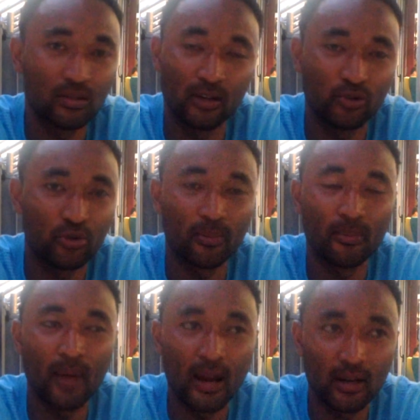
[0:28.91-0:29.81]
a
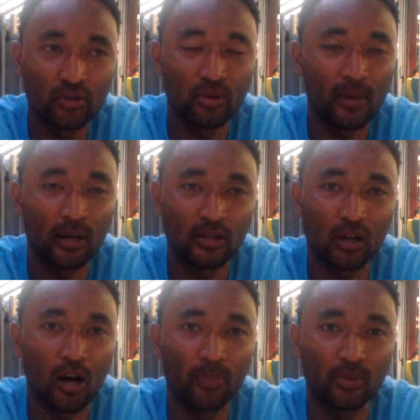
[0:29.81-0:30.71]
tremendous
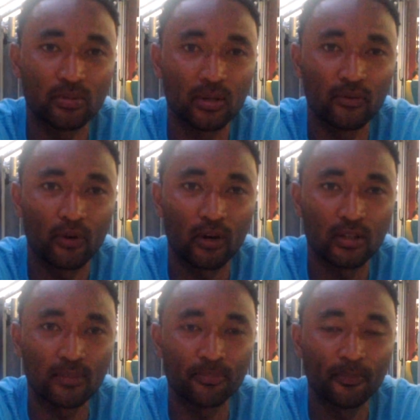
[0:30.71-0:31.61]
accomplishment for our team.